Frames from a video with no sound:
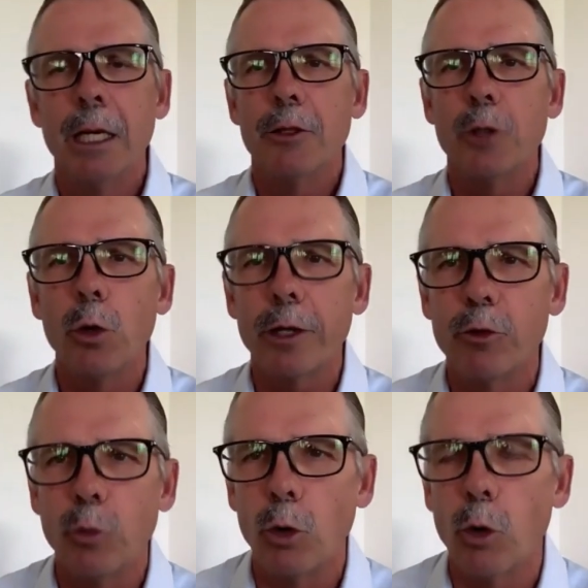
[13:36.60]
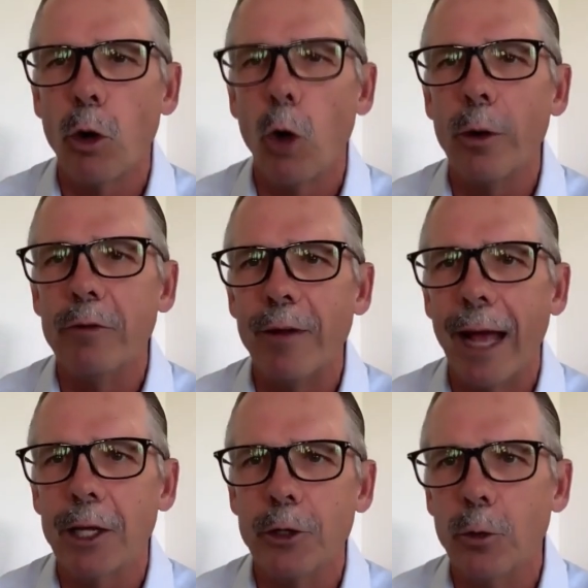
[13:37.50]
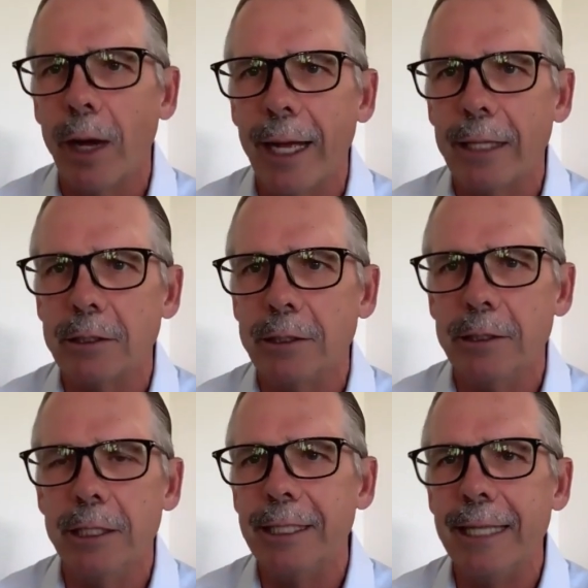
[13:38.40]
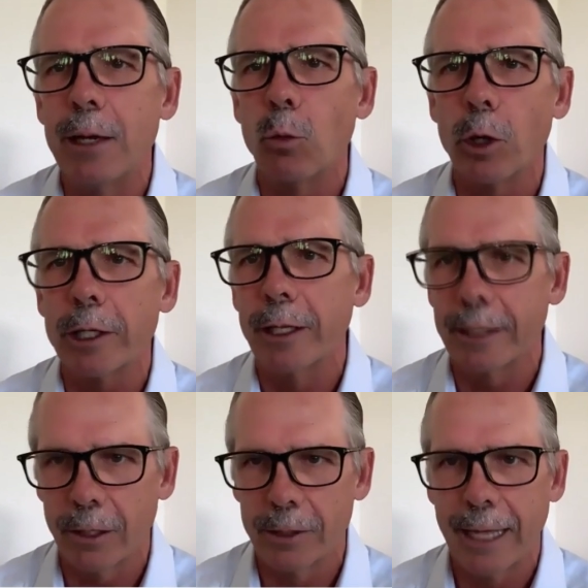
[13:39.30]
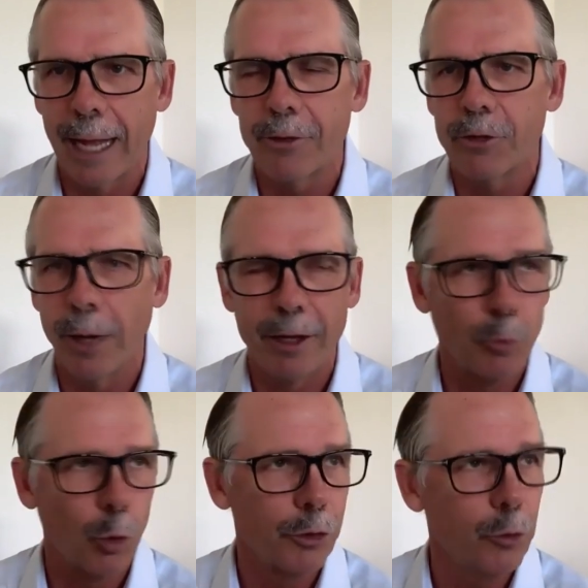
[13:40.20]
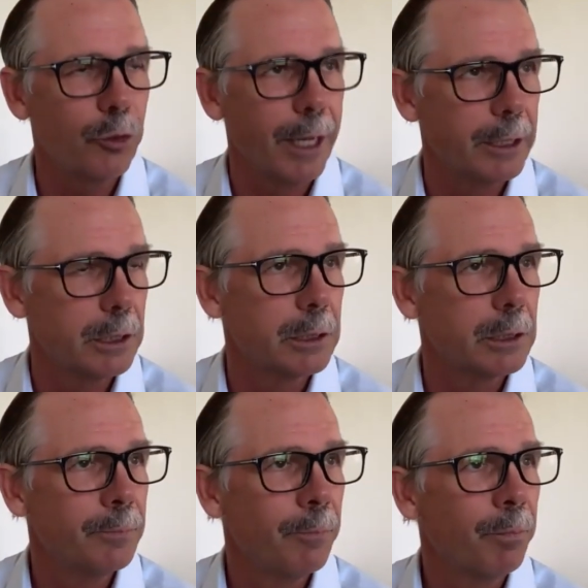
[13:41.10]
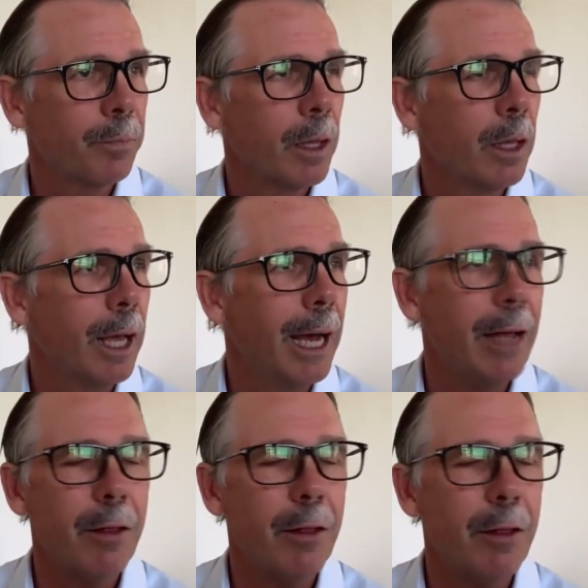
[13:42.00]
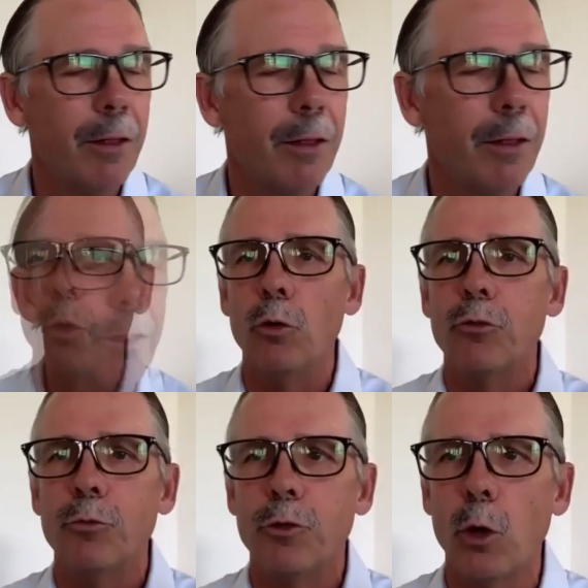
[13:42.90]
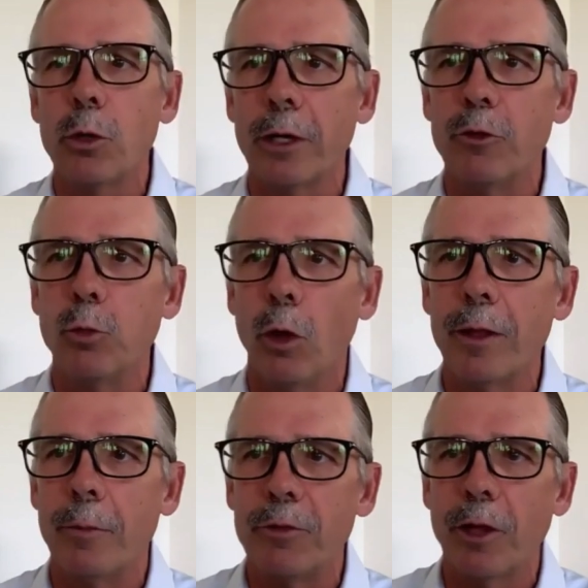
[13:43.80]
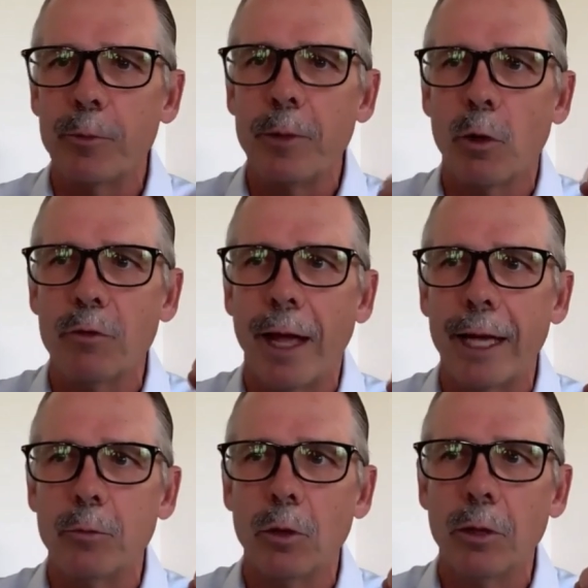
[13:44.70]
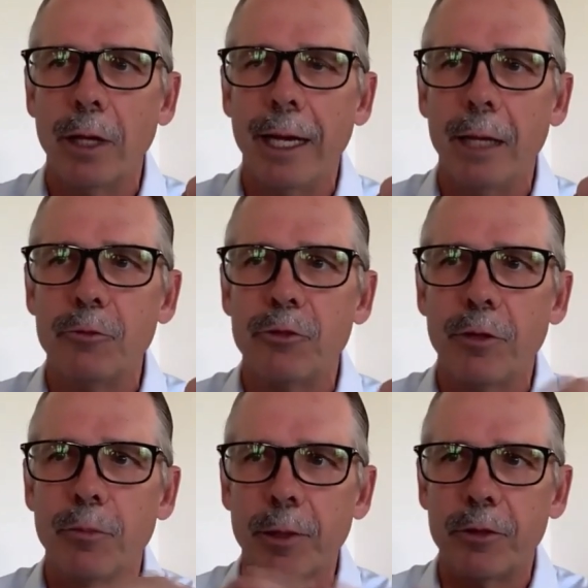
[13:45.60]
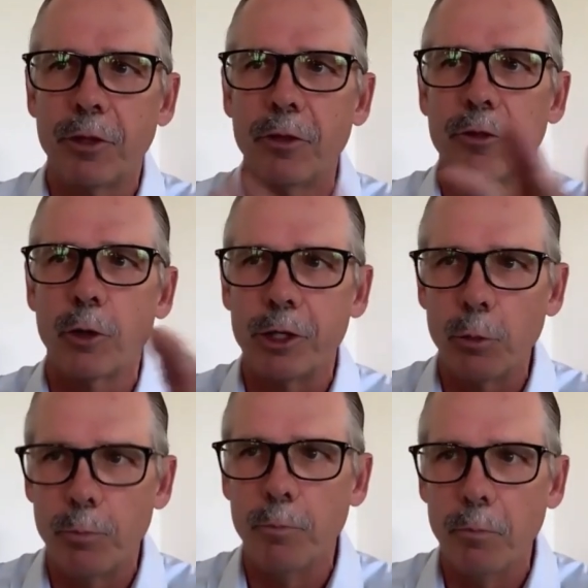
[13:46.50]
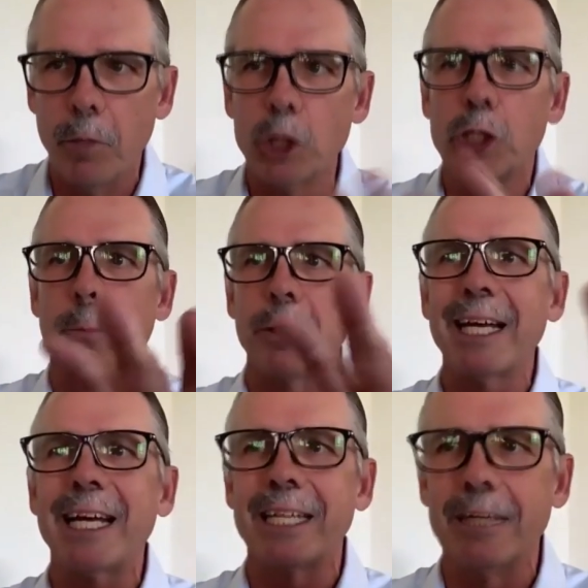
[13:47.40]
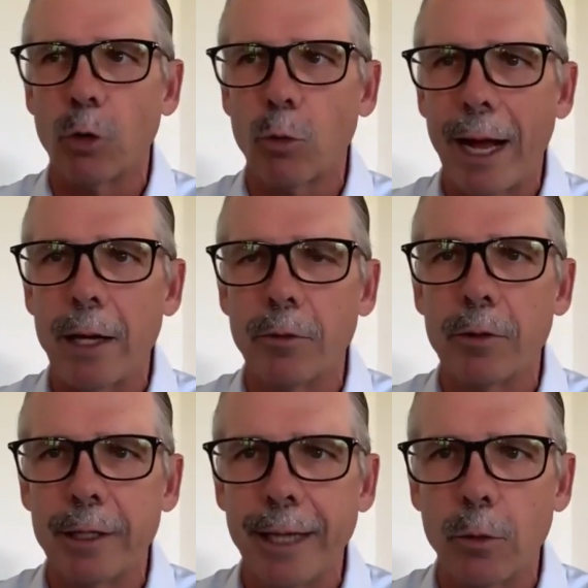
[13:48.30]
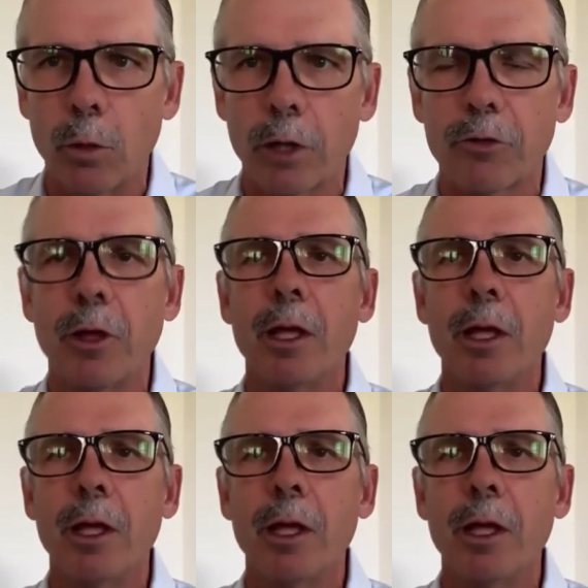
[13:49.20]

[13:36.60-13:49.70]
Tokens will grow in value as the network that they're attached to has more use cases. And then those tokens will themselves be more valuable. And since they're multiplicative around the networks,